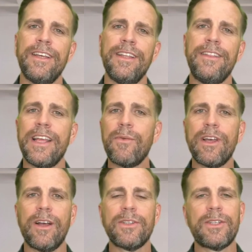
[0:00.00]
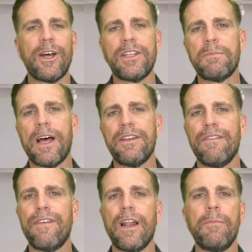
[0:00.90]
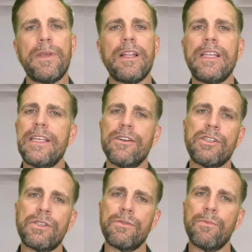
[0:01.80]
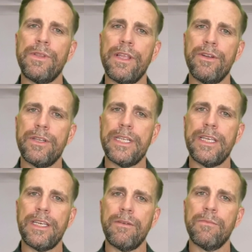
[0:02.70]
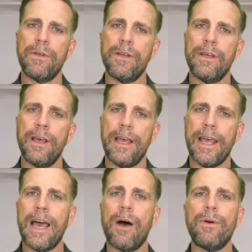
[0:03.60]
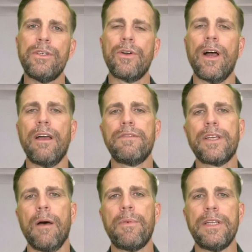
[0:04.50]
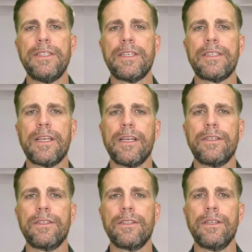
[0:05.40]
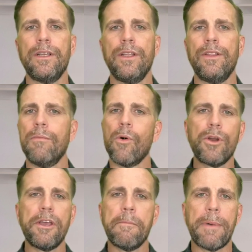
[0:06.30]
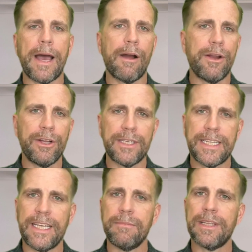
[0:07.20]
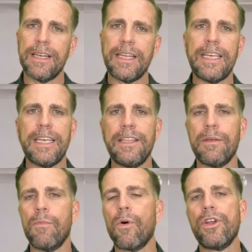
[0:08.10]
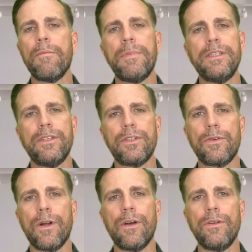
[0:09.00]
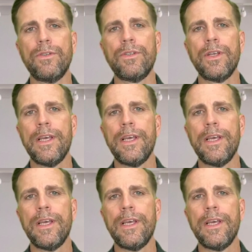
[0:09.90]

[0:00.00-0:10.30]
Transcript: Then we also talked about developing leaders within your team and how it drives company success. The more you empower your team to lead, the more your business grows.